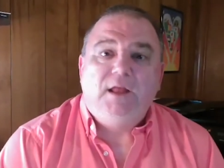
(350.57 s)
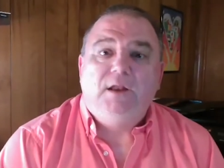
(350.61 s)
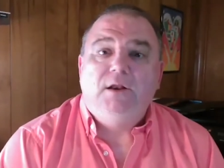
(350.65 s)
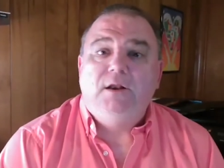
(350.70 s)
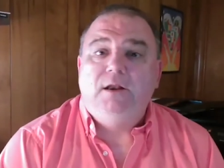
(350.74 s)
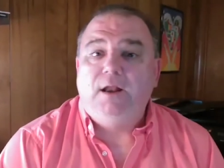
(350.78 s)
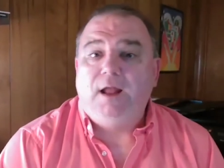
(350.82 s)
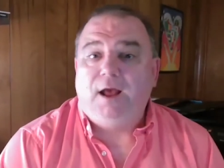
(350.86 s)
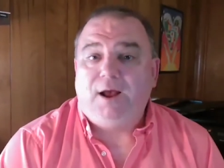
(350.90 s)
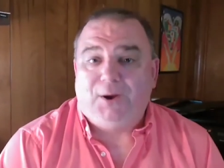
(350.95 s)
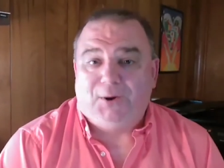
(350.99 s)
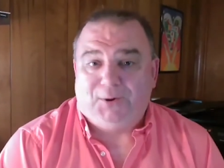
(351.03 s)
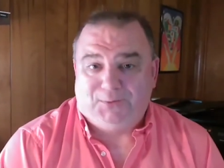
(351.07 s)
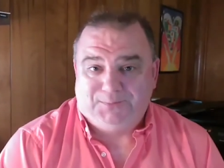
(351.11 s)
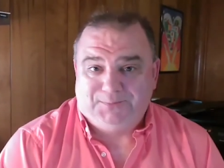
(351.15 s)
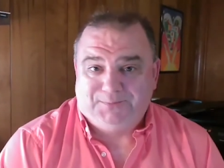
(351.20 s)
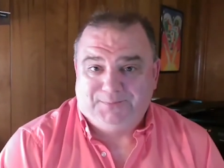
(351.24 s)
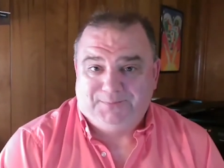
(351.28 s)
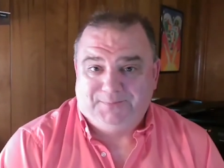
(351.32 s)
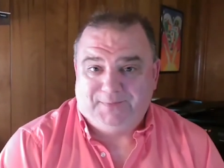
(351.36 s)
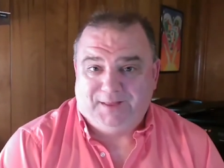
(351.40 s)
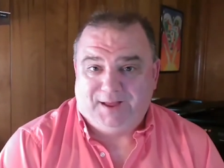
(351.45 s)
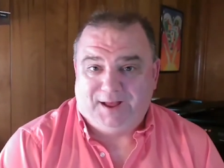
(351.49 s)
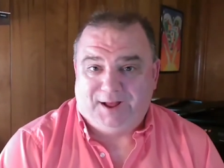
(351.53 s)
No.
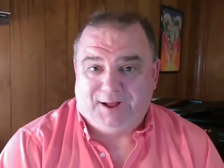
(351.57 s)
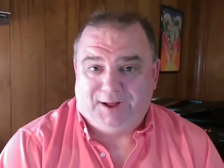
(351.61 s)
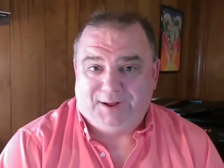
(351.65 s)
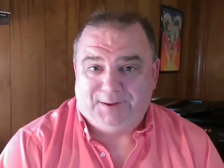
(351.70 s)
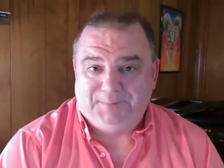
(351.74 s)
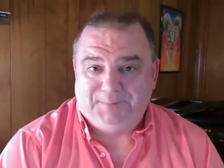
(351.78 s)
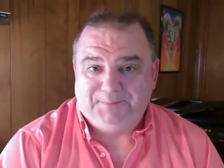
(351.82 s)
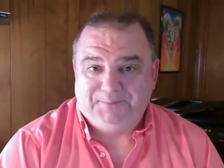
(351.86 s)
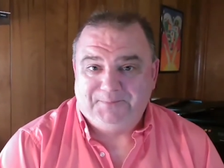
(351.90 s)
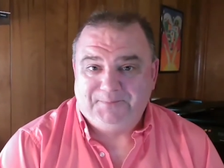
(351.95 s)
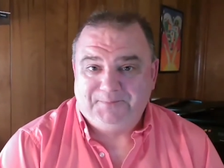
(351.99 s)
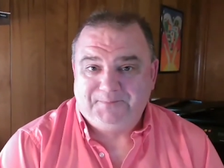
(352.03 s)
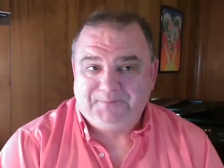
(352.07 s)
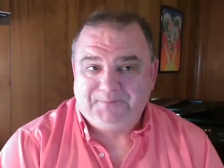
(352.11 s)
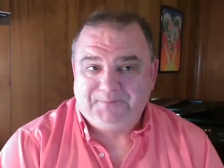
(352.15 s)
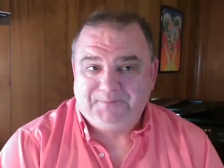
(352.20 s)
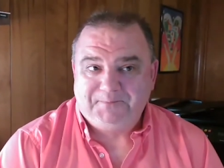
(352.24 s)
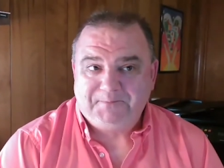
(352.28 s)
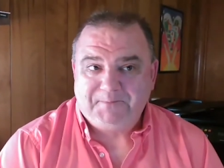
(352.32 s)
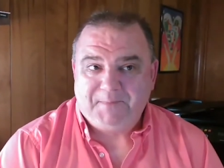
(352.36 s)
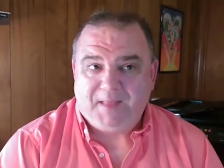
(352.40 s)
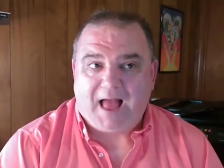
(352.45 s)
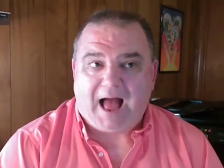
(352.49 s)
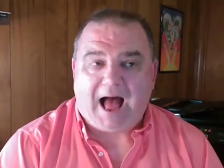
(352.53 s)
Um,
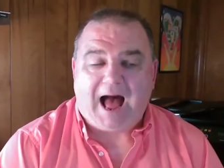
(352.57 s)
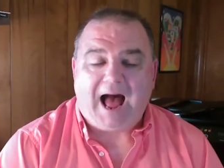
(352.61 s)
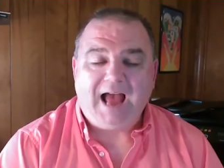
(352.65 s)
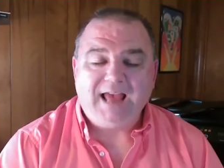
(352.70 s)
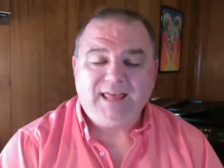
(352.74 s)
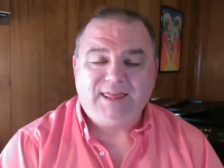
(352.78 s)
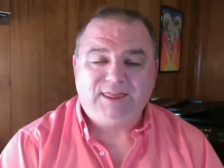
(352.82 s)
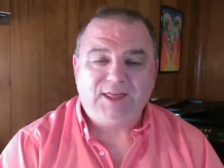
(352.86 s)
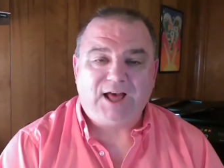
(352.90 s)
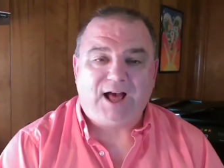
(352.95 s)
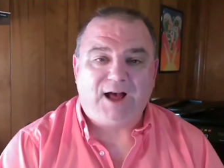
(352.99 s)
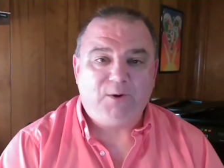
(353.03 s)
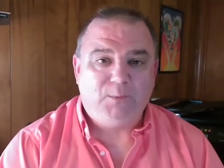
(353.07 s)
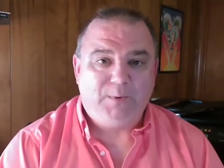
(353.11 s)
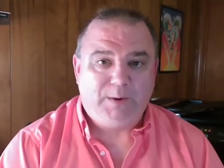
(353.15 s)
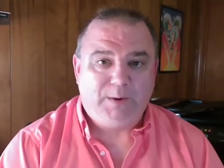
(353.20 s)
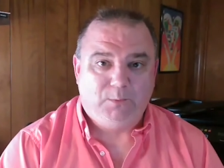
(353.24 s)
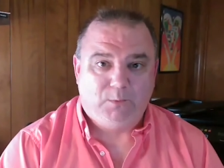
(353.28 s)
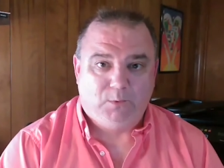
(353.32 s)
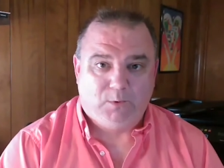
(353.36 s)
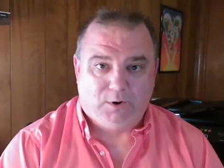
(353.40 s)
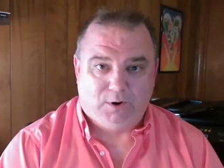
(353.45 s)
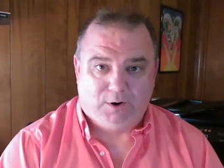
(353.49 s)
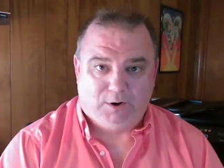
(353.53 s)
I thought we
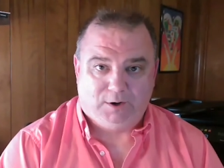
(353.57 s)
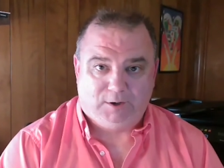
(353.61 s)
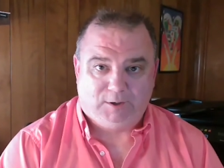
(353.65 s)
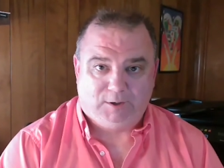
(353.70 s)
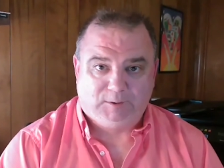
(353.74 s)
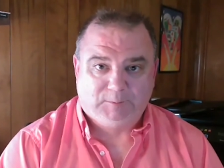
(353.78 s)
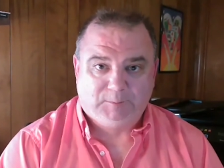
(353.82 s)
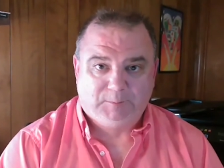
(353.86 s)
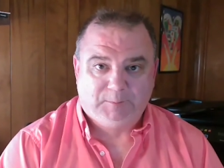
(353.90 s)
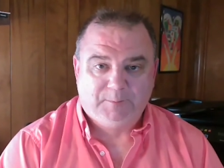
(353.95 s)
were.